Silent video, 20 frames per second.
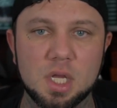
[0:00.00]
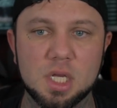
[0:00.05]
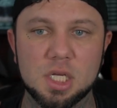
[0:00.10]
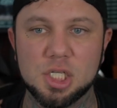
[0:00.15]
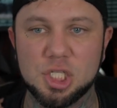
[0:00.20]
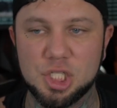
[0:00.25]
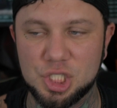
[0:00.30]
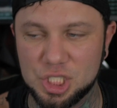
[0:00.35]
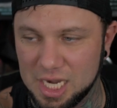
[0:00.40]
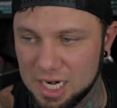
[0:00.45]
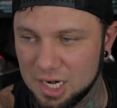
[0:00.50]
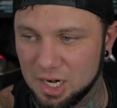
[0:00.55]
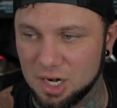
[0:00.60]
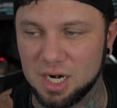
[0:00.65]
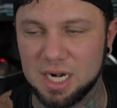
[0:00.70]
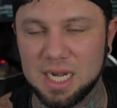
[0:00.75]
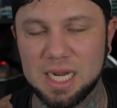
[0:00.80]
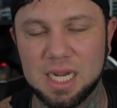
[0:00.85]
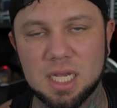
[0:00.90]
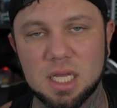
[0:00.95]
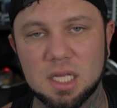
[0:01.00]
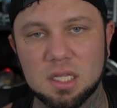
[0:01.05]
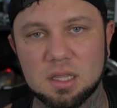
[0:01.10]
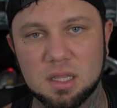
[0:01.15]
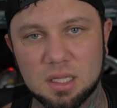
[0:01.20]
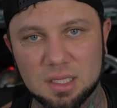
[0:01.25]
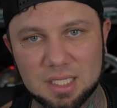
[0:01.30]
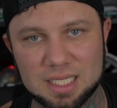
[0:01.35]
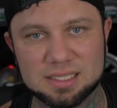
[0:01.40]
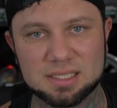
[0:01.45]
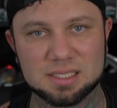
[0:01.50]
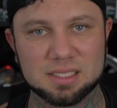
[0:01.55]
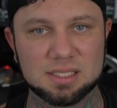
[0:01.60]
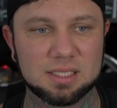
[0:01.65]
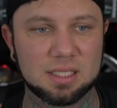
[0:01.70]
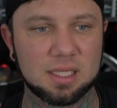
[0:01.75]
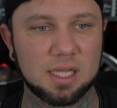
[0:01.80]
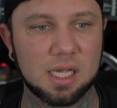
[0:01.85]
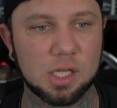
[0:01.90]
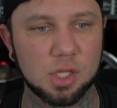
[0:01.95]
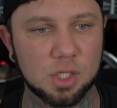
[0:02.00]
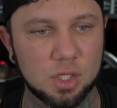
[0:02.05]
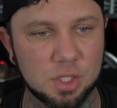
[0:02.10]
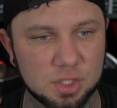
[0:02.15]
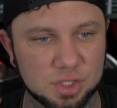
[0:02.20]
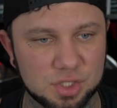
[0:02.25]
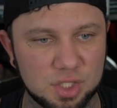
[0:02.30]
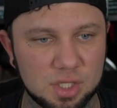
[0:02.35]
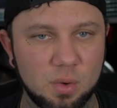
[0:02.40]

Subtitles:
sharing the lessons that they learned so